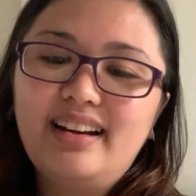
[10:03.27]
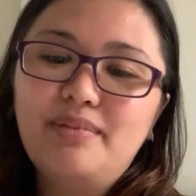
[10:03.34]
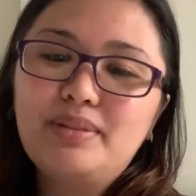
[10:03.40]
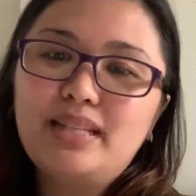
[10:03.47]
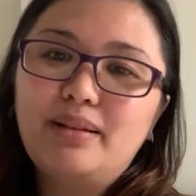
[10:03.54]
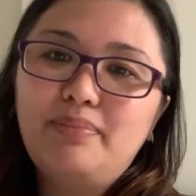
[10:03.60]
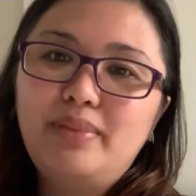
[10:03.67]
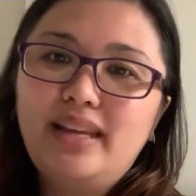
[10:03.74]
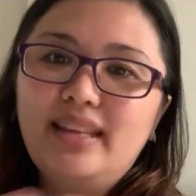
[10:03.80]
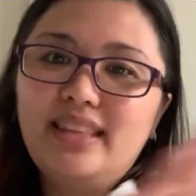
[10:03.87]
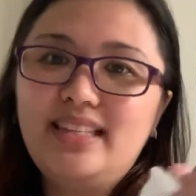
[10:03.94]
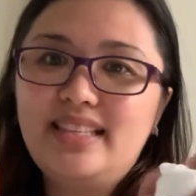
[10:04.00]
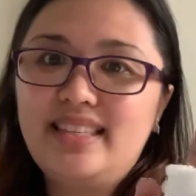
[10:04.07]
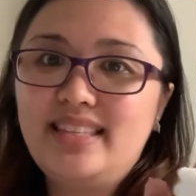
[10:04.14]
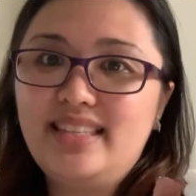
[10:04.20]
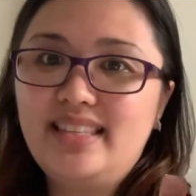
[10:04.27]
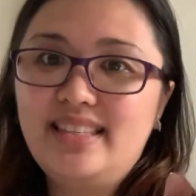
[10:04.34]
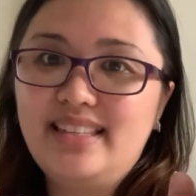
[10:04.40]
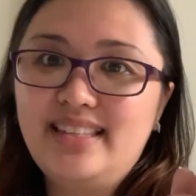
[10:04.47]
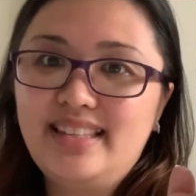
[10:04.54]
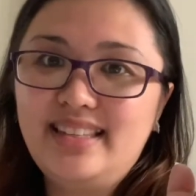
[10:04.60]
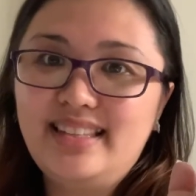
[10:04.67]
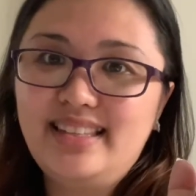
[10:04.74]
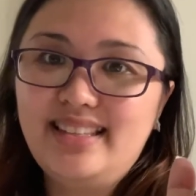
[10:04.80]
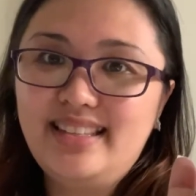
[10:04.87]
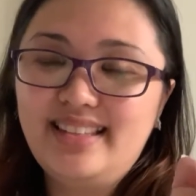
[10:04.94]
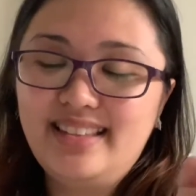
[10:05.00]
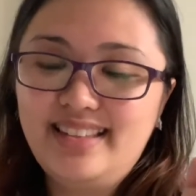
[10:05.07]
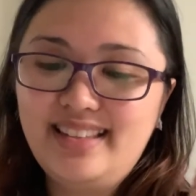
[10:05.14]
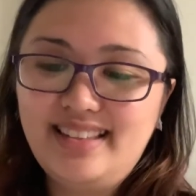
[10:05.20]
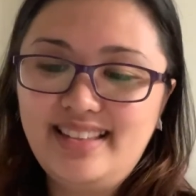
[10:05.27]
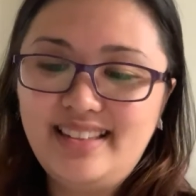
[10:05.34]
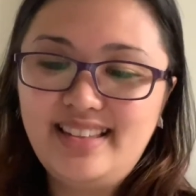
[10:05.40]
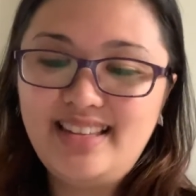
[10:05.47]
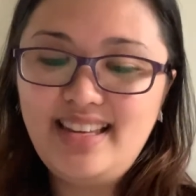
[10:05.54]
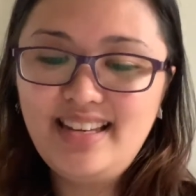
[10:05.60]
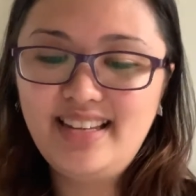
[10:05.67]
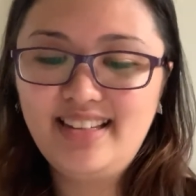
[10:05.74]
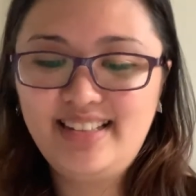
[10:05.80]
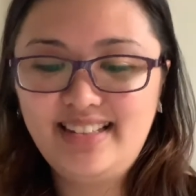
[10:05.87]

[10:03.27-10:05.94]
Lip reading: comes up like this. See?